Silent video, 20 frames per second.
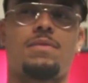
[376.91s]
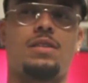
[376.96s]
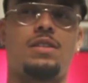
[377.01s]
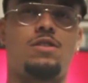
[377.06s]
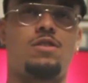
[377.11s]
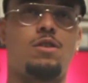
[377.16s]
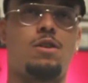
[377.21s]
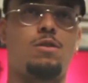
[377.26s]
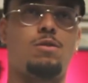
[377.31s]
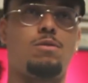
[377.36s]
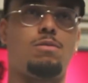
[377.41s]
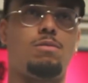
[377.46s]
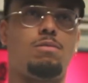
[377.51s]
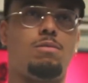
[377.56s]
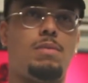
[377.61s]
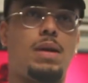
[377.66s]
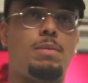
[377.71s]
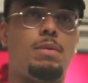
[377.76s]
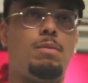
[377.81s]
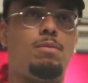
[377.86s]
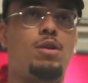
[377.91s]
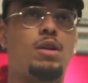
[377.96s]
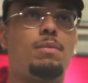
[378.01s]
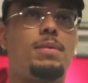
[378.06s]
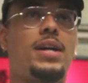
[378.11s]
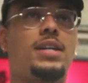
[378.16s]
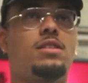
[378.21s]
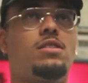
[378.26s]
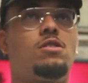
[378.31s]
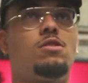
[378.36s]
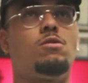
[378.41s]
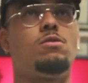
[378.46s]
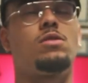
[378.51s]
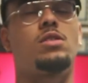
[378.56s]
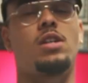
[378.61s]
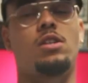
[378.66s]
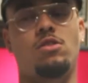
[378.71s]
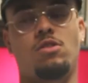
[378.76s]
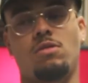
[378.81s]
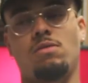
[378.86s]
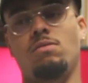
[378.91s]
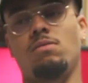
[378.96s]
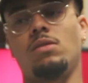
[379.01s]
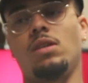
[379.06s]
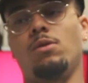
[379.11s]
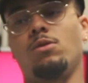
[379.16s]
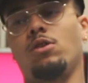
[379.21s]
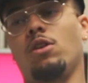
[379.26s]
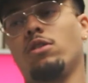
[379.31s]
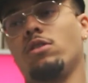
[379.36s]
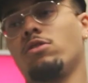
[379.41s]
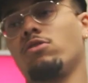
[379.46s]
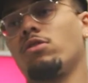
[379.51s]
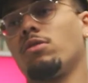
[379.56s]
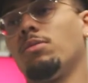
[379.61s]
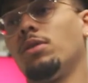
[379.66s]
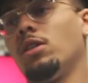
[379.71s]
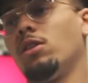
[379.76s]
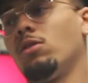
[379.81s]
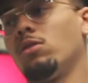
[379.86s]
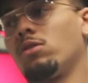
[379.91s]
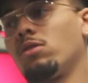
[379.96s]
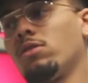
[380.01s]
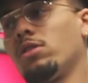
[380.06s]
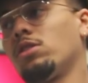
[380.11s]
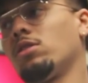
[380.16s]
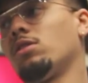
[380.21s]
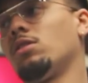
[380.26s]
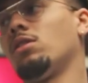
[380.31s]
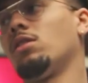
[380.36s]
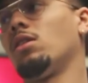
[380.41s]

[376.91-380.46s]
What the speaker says: And so maybe bringing back the student section. It was called the Screaming Eagles originally.